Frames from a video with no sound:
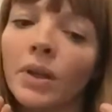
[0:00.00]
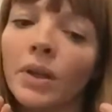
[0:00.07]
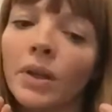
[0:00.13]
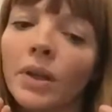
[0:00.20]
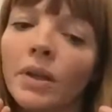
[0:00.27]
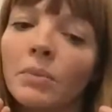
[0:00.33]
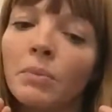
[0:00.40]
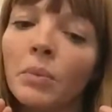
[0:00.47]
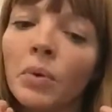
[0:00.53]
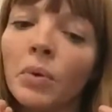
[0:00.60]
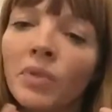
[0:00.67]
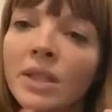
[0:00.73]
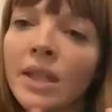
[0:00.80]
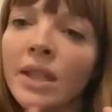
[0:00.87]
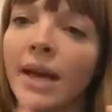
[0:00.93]
move into
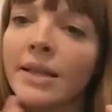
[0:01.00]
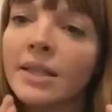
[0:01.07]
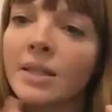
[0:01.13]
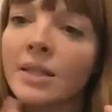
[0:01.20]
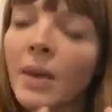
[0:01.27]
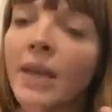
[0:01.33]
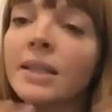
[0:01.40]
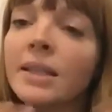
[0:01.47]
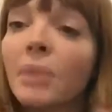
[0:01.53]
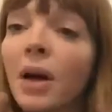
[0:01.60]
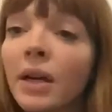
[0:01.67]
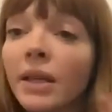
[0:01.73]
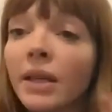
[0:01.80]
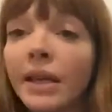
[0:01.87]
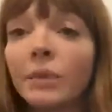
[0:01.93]
that space, the body
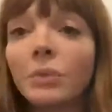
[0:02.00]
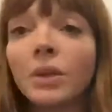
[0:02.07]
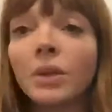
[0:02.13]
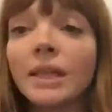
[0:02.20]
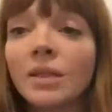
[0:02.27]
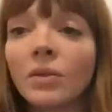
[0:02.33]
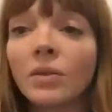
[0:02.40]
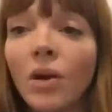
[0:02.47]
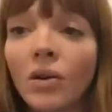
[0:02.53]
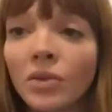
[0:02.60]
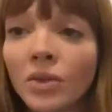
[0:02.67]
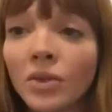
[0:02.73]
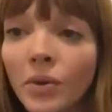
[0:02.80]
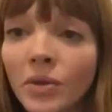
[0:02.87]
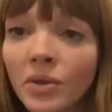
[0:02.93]
can release in all
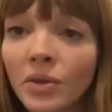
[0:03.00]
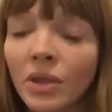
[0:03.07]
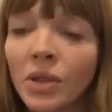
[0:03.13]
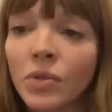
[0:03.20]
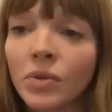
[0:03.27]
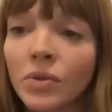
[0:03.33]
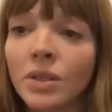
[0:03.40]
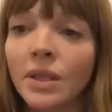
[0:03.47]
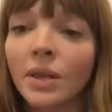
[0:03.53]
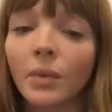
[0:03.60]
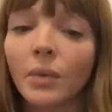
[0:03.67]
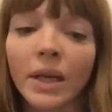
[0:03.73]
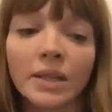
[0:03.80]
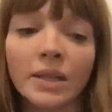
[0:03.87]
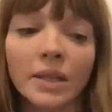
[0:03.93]
sorts of interesting
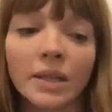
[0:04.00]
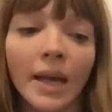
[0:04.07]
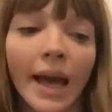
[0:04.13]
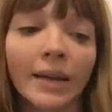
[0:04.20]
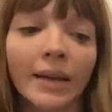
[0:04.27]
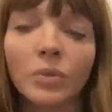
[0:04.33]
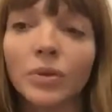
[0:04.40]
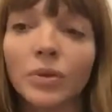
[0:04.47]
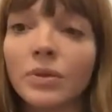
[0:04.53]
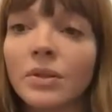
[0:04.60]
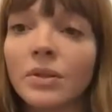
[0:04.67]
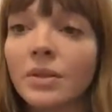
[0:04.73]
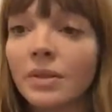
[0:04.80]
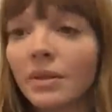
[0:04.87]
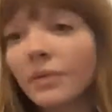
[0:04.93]
ways. And
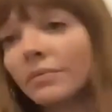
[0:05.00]
animals